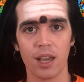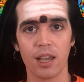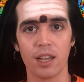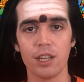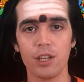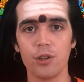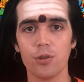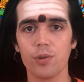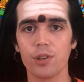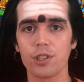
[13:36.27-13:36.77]

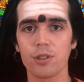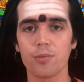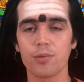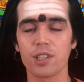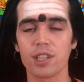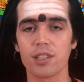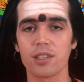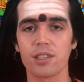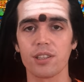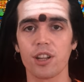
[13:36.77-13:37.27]
Hinduism
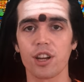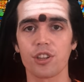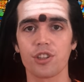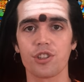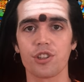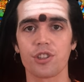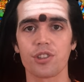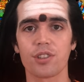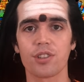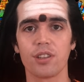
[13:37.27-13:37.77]
is not
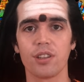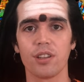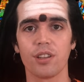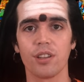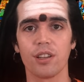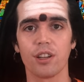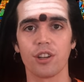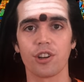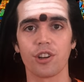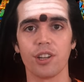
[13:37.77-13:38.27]
just
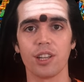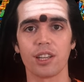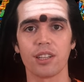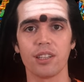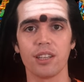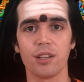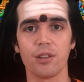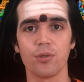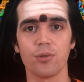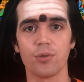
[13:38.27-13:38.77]

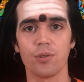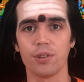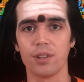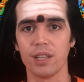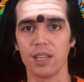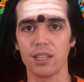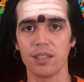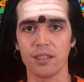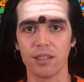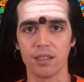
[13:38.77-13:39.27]
connecting to the
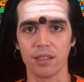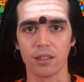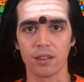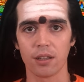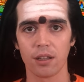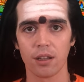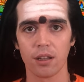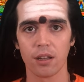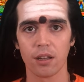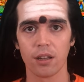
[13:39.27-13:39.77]
deity,
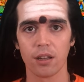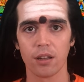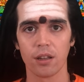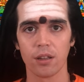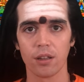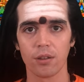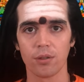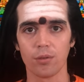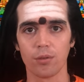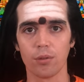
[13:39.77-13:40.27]

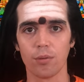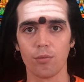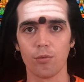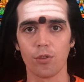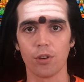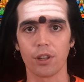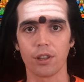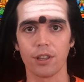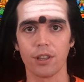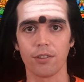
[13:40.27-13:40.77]
to the
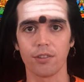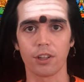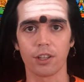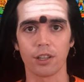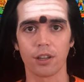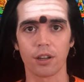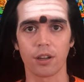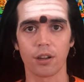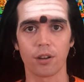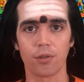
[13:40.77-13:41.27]
Mula
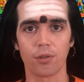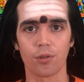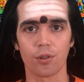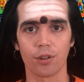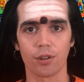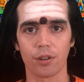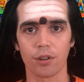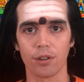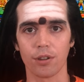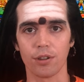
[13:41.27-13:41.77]
Devata
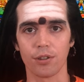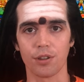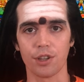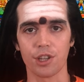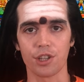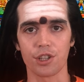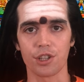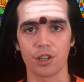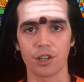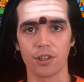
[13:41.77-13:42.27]
or your
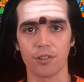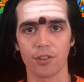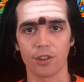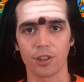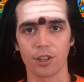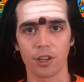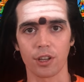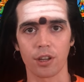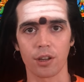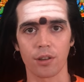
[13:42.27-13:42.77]
Ishta
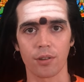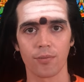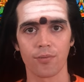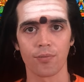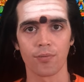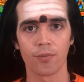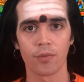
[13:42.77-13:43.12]
Devata.